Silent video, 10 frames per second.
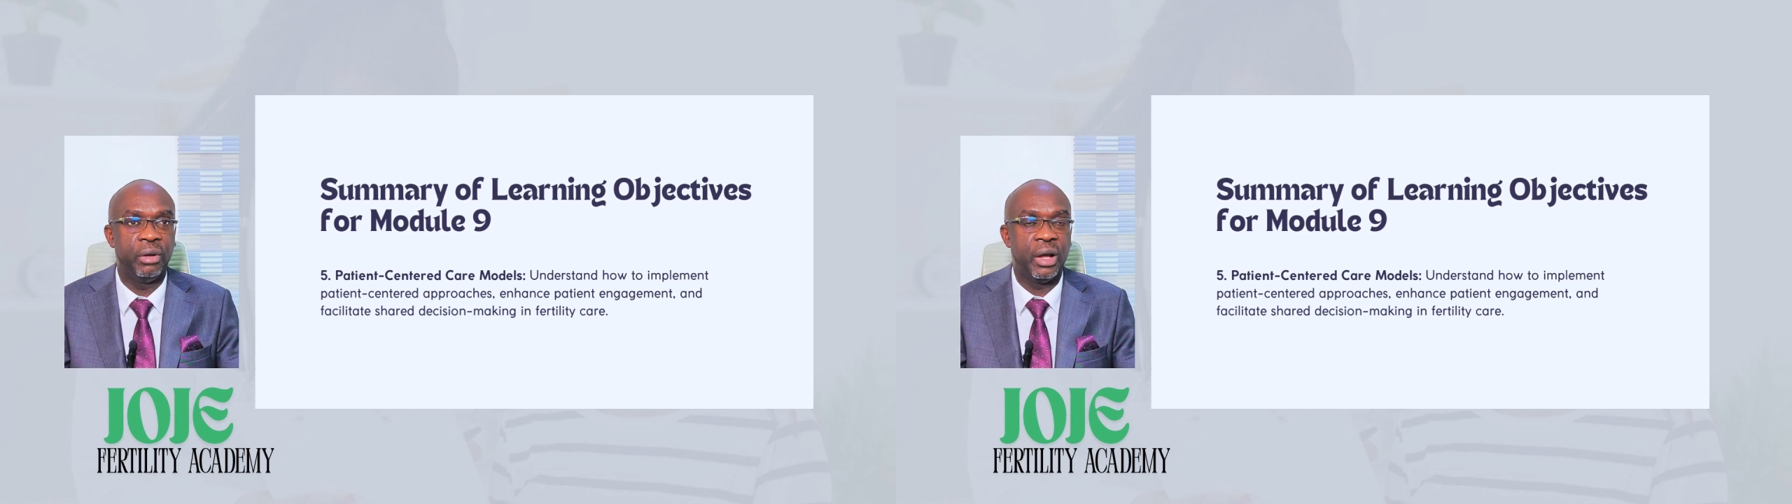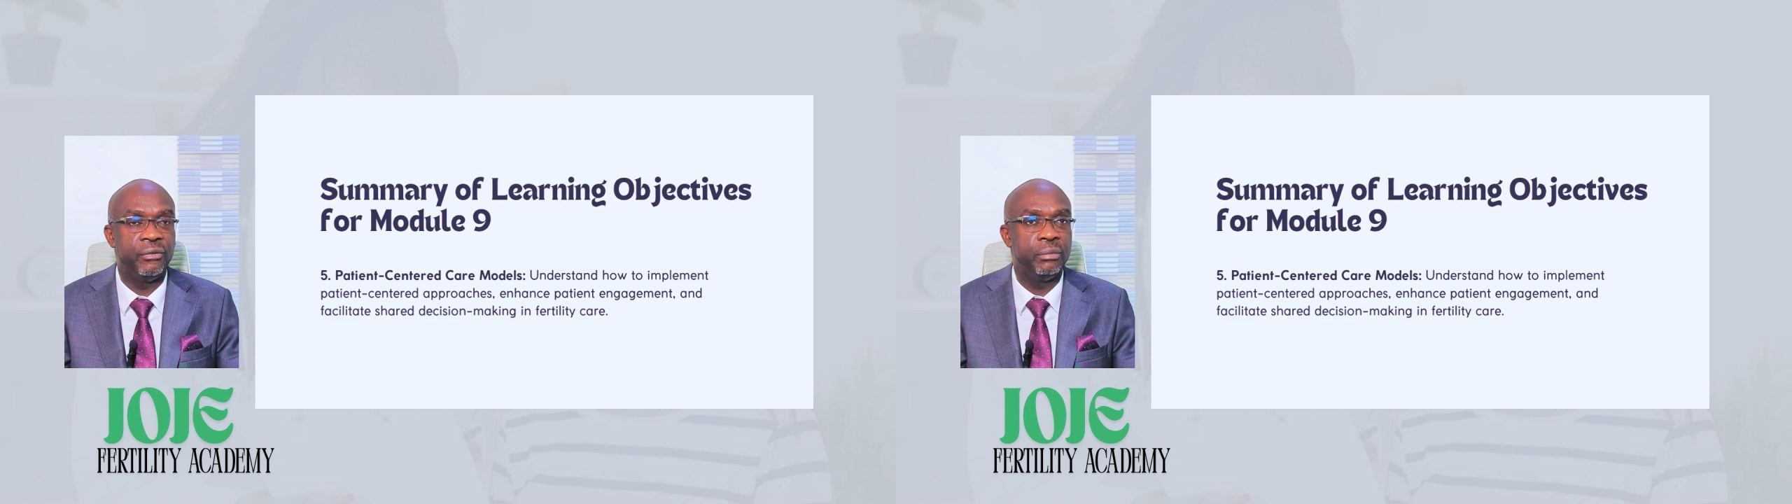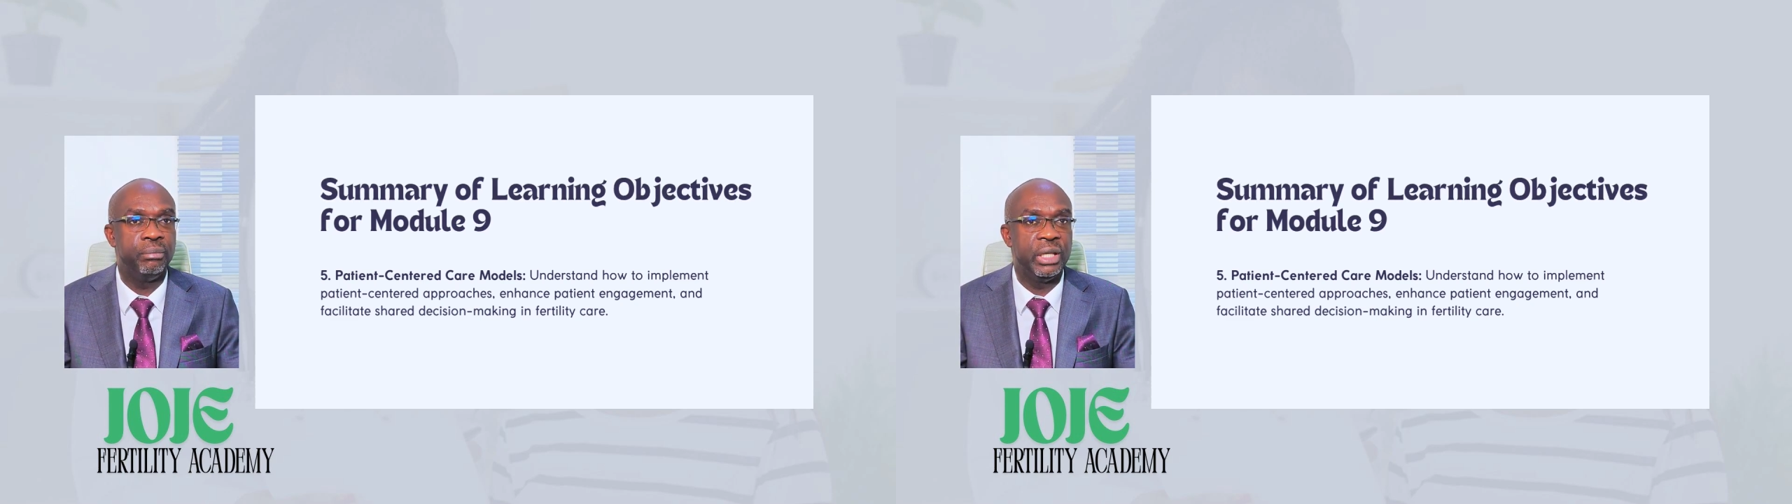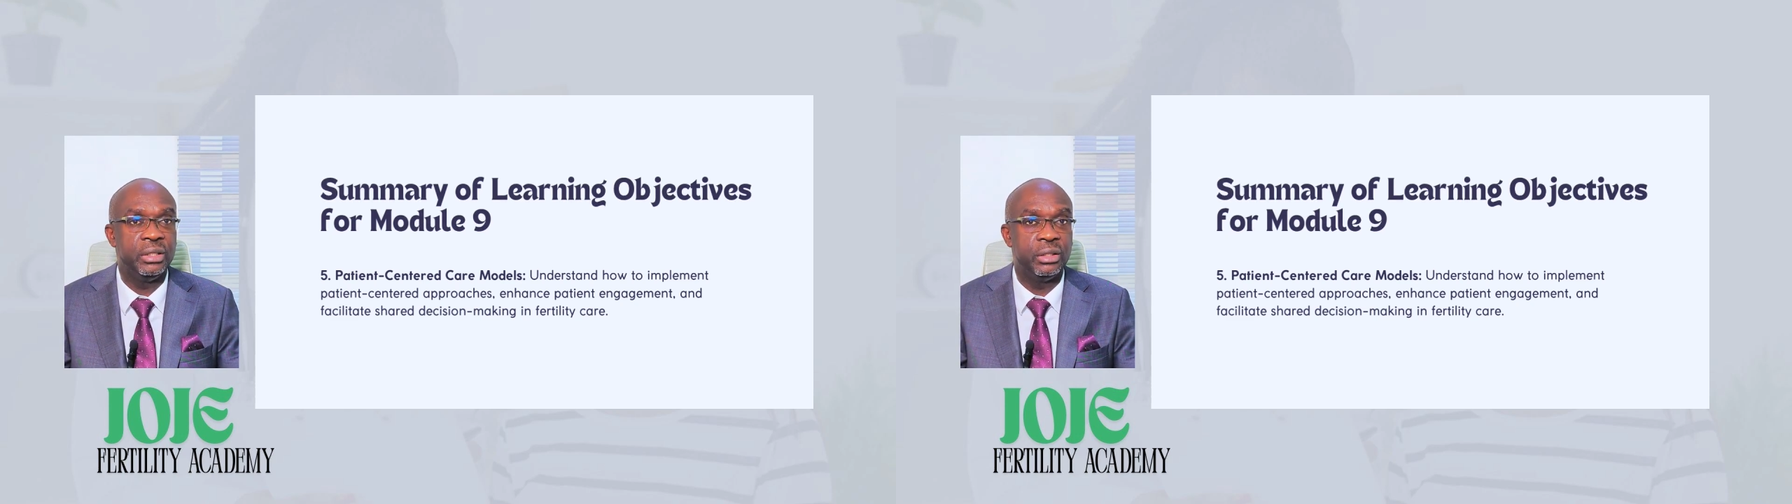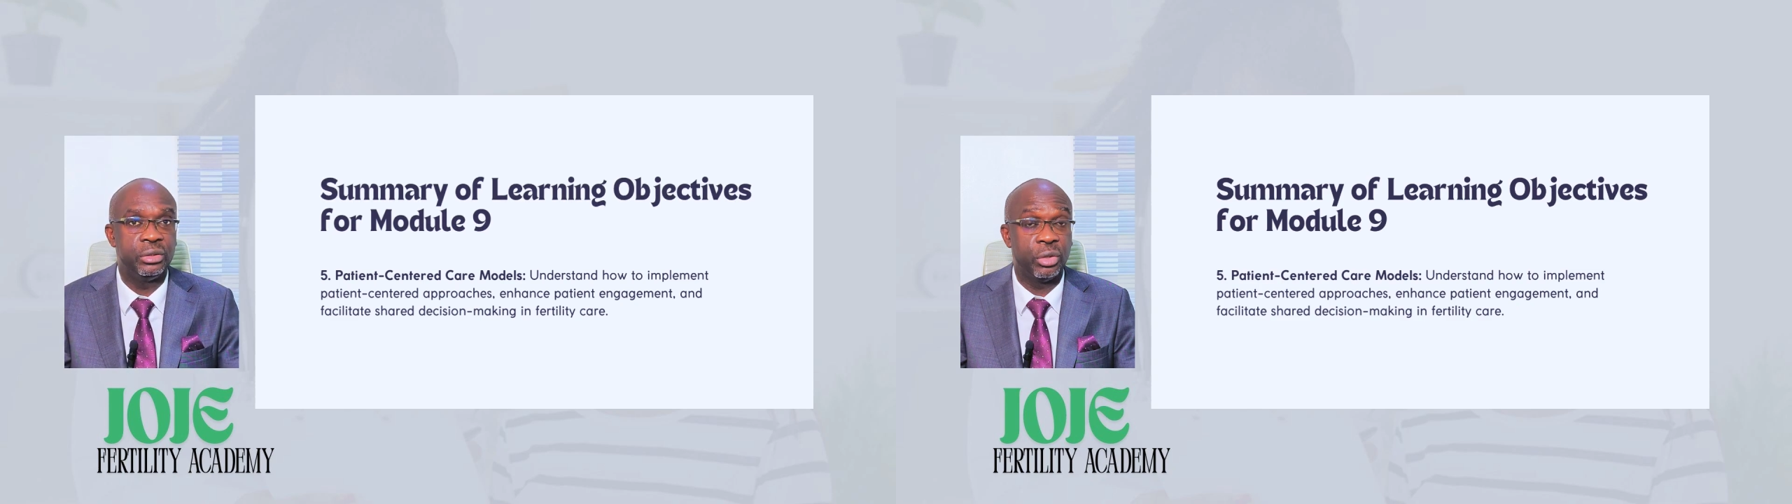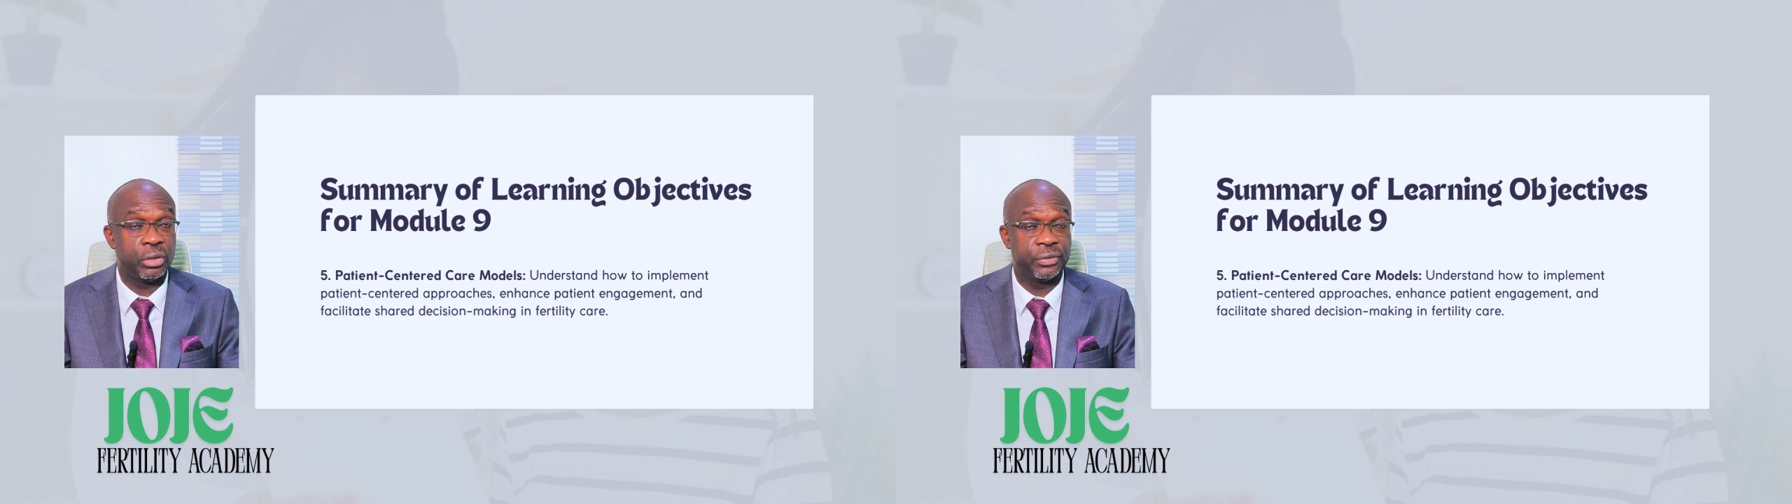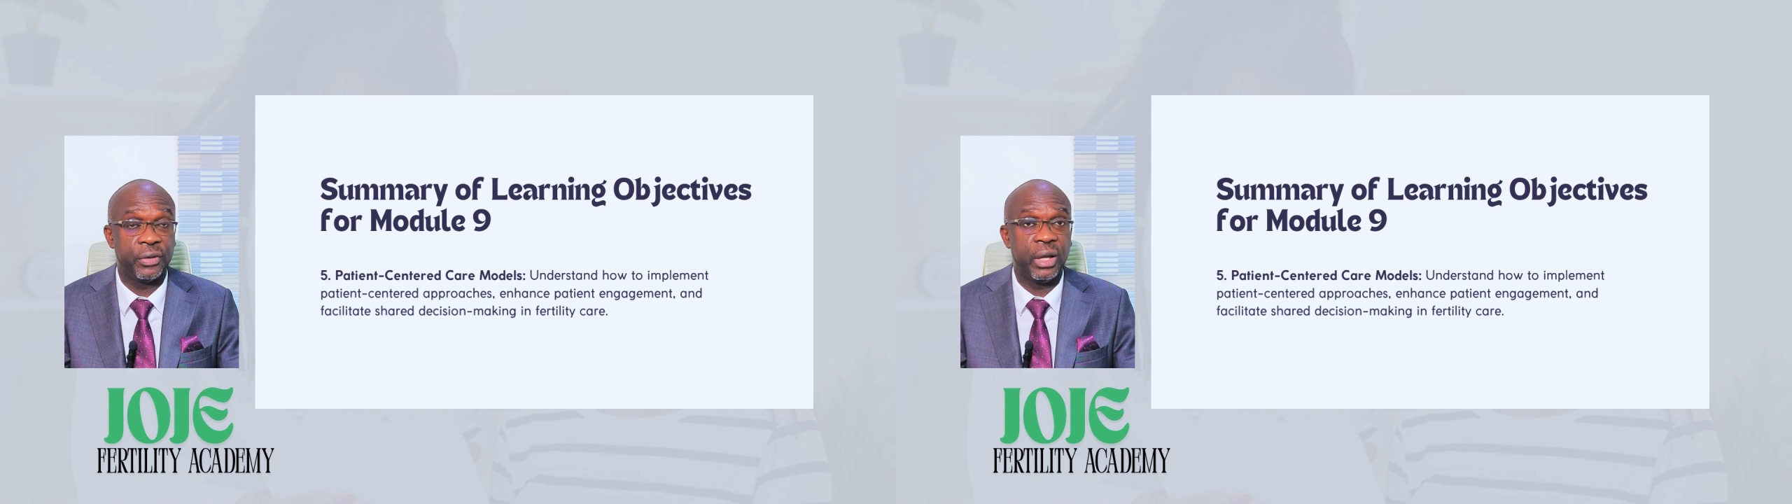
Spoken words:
having made it thus